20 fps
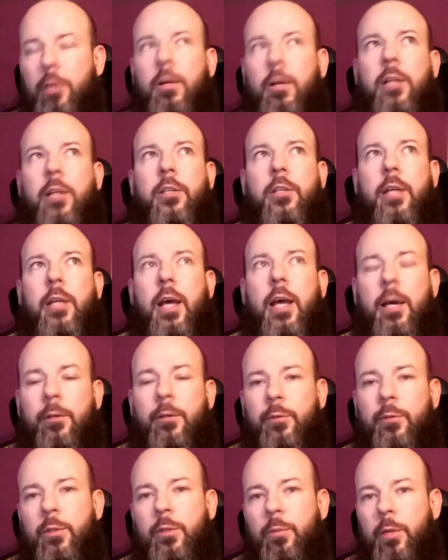actually add
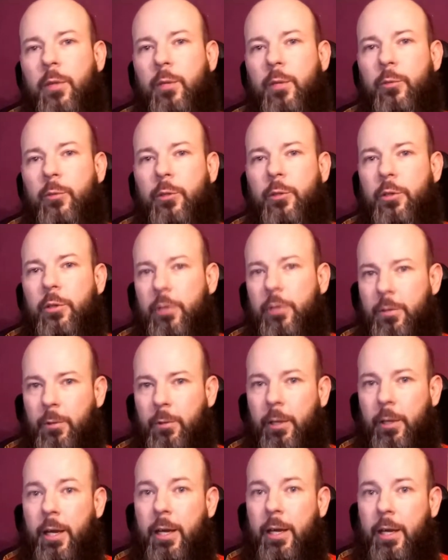something more useful
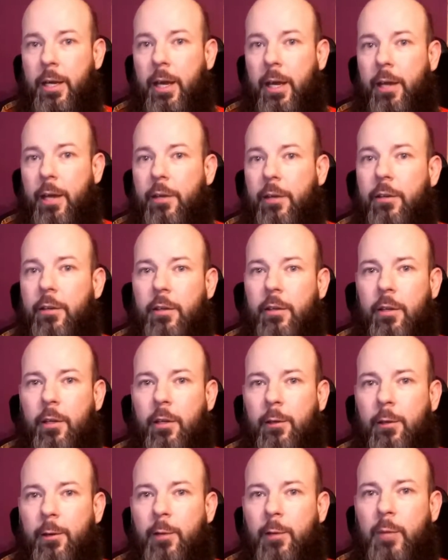than I can,
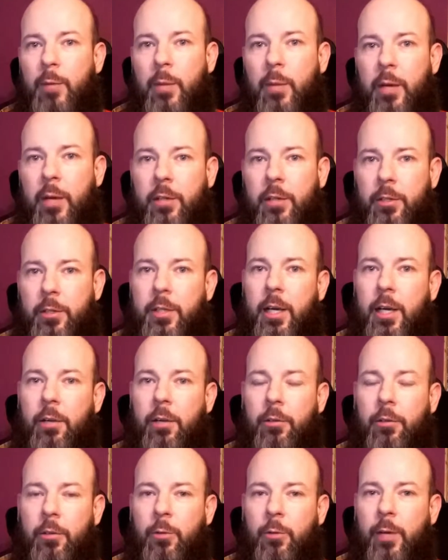and maybe I should tackle
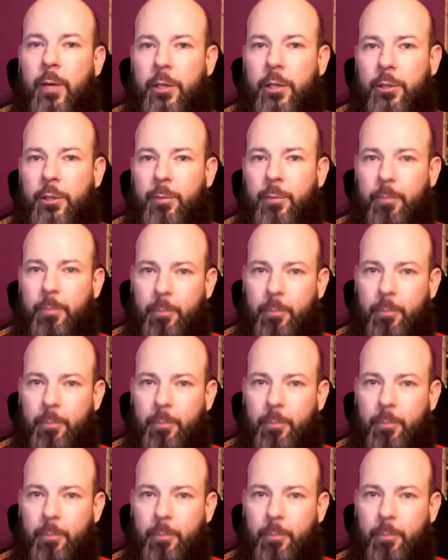another question.